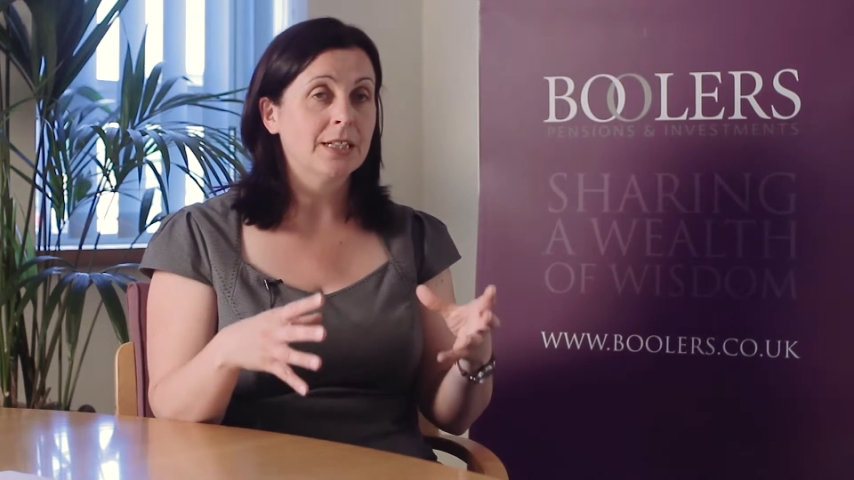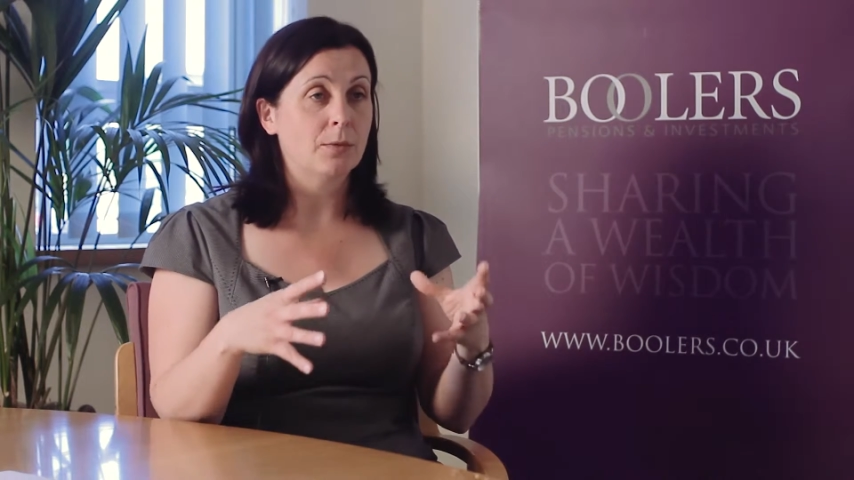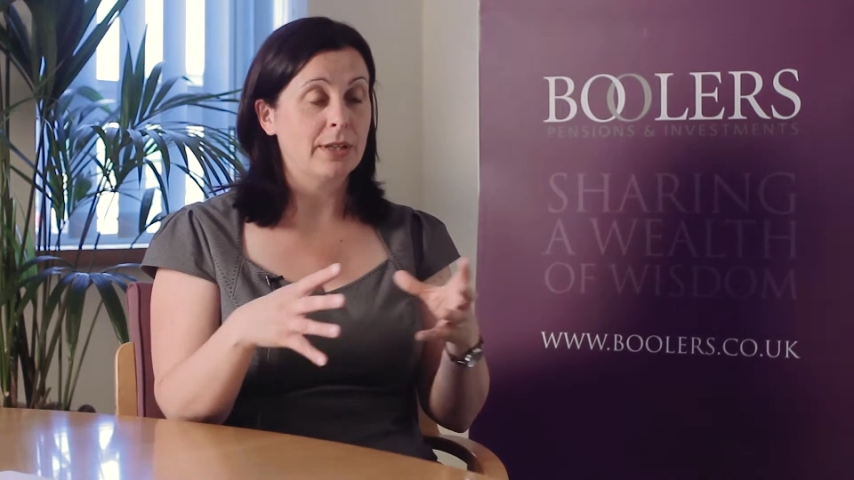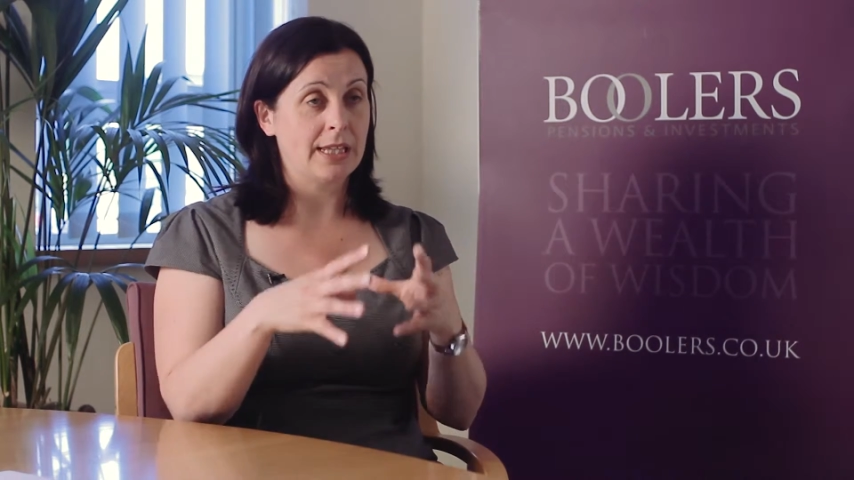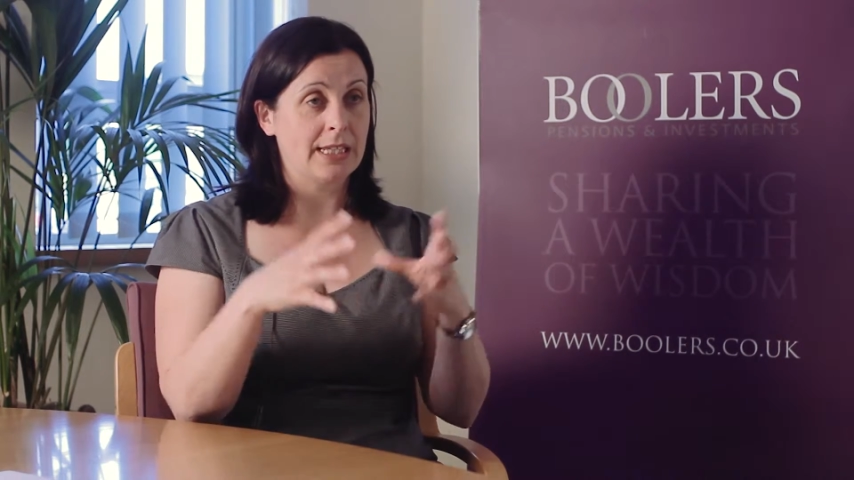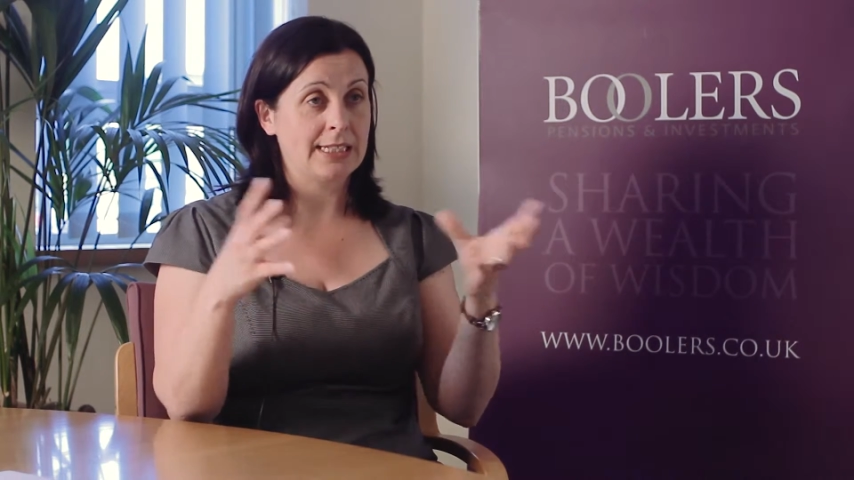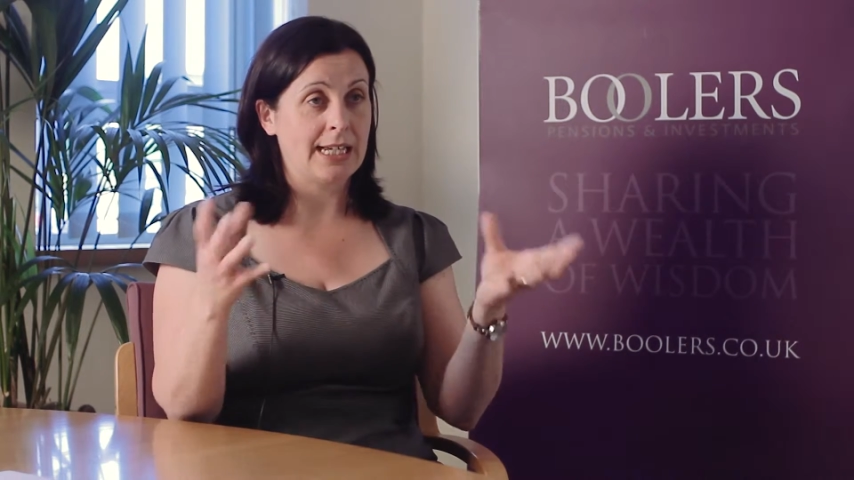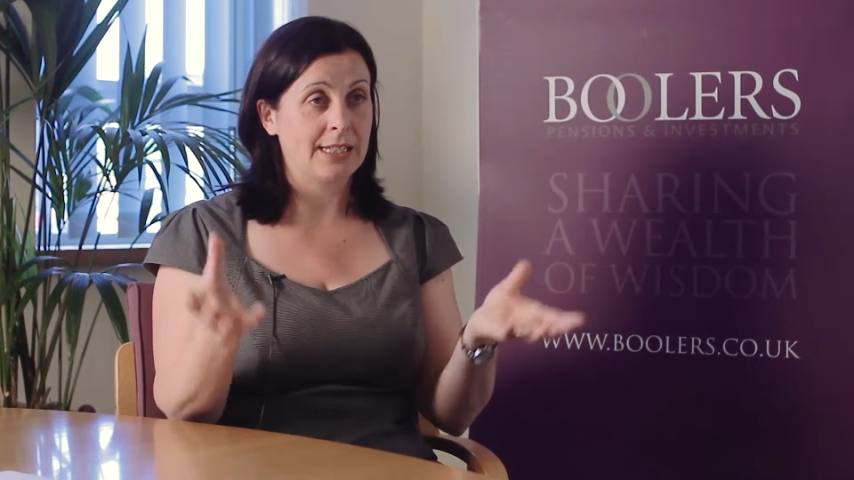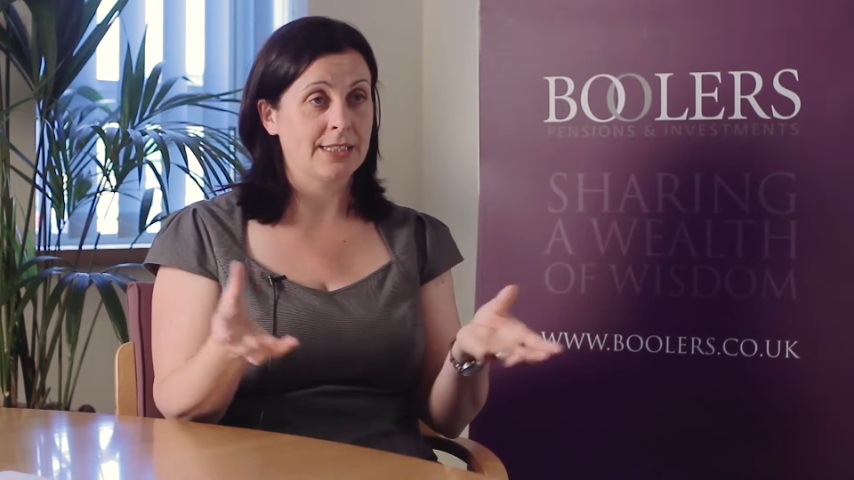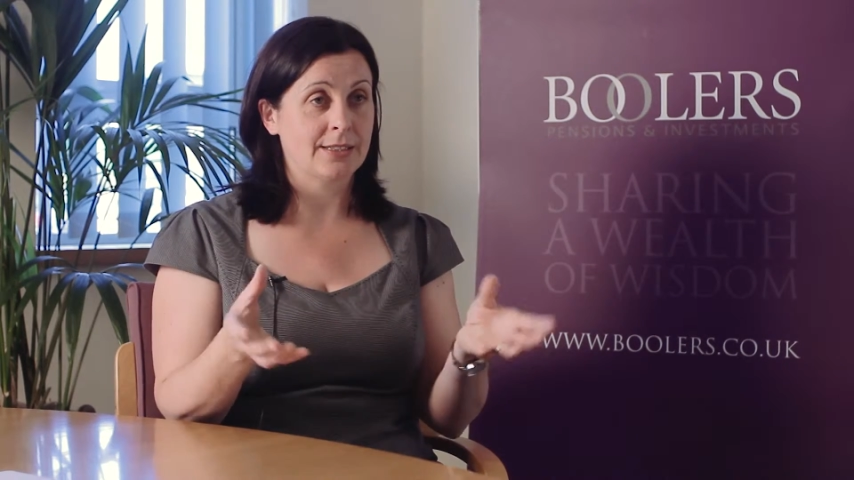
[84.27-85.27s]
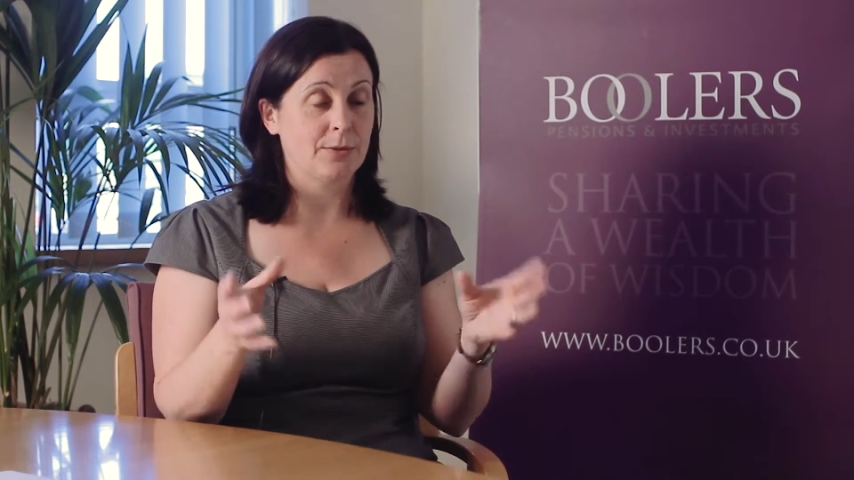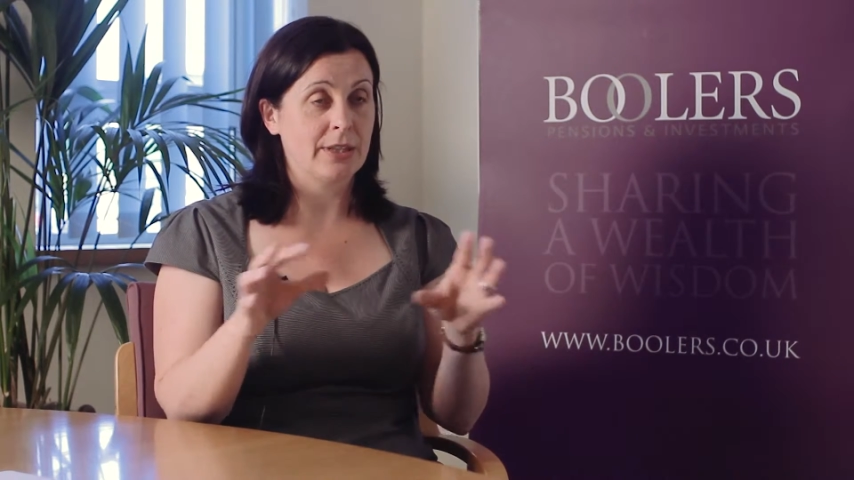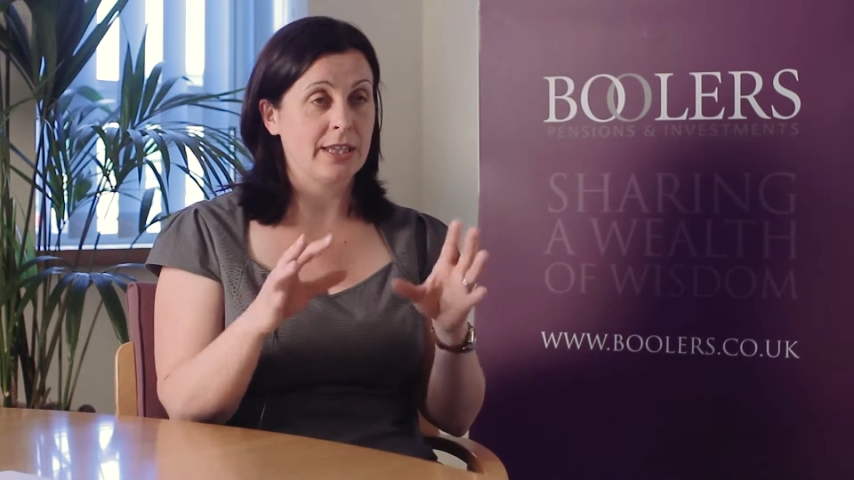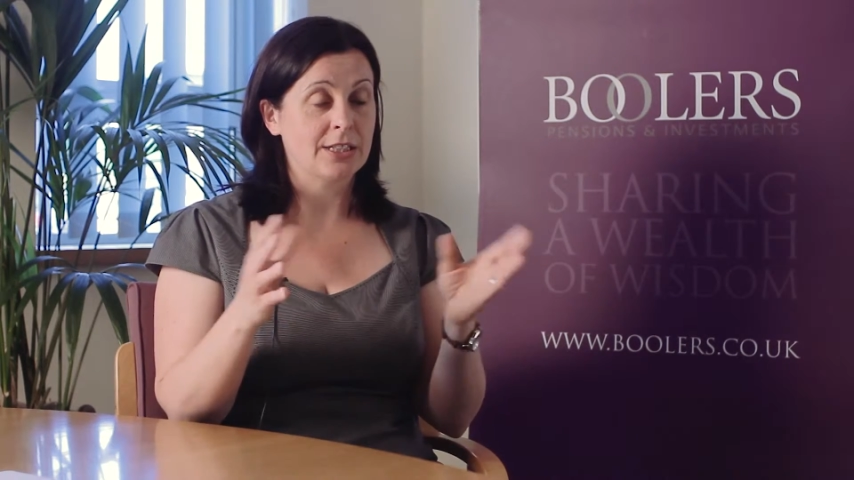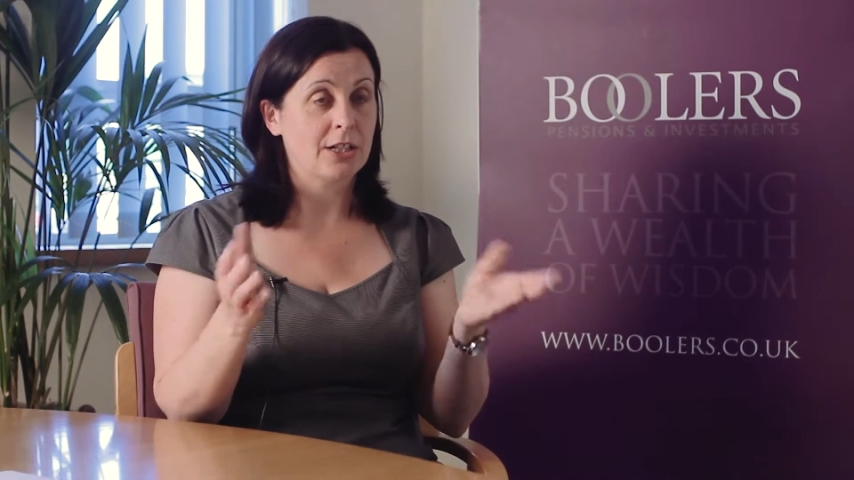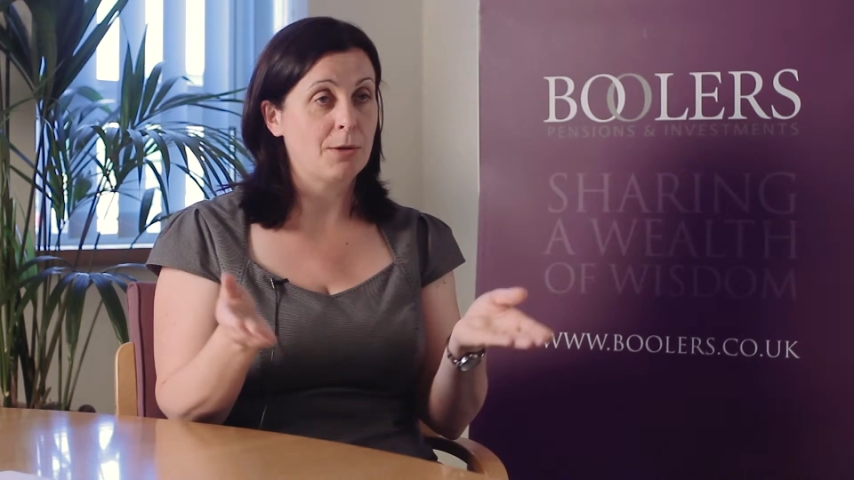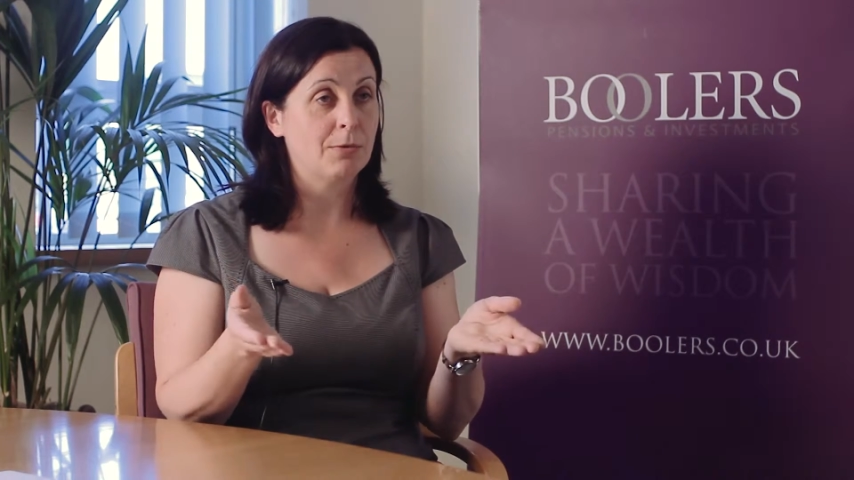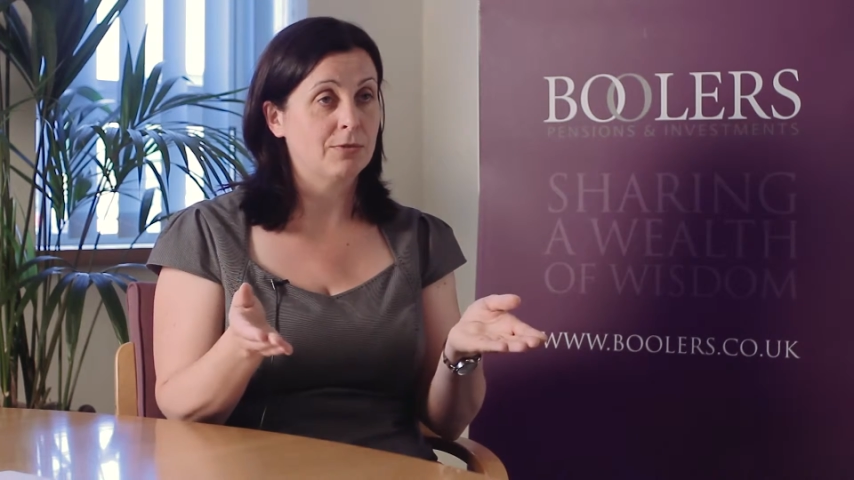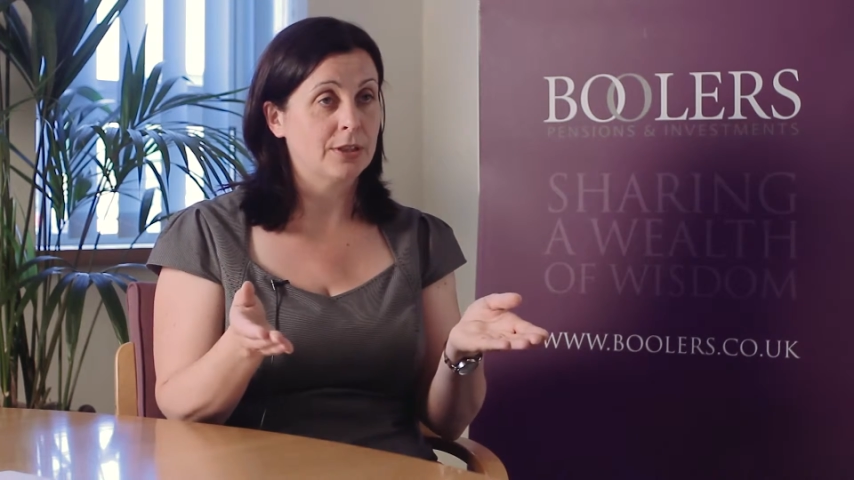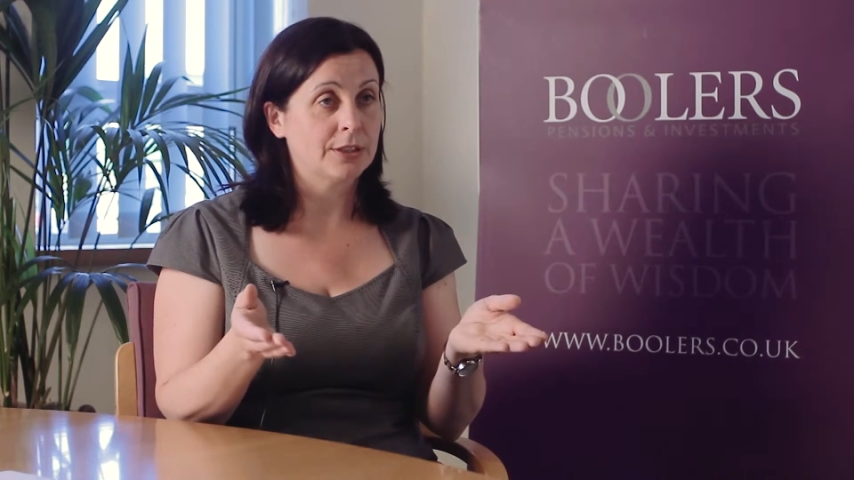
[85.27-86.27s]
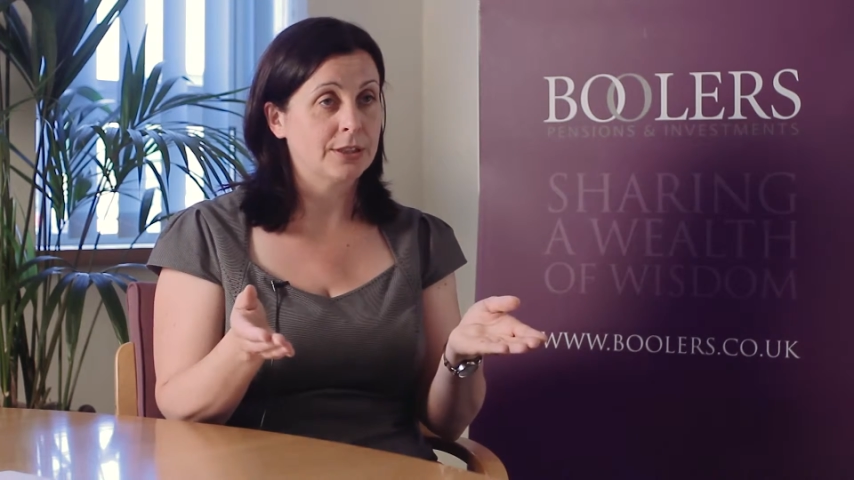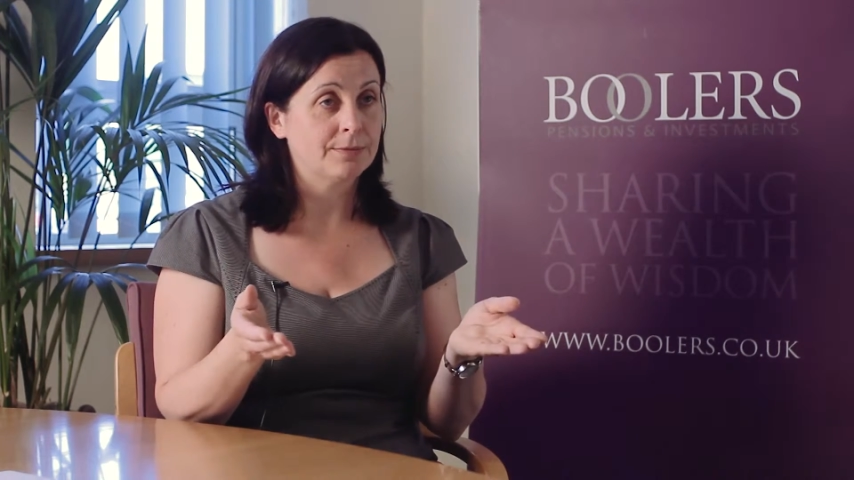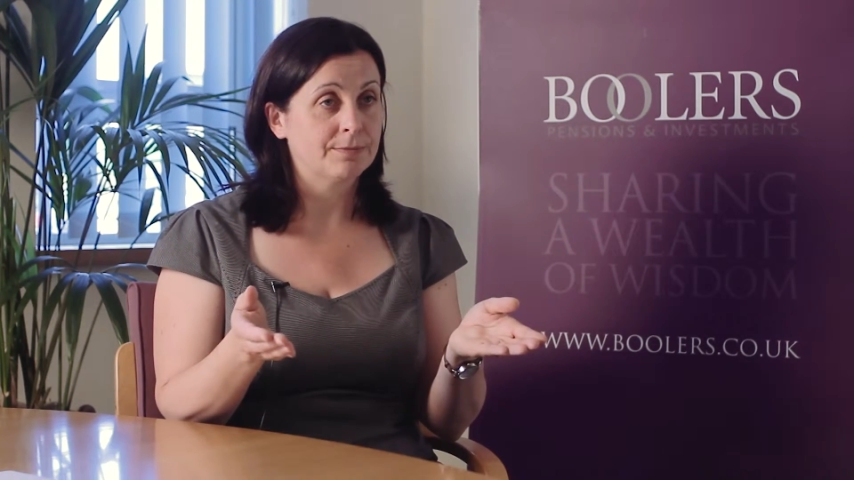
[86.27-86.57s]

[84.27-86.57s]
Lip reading: within the SSAS, within this global fund.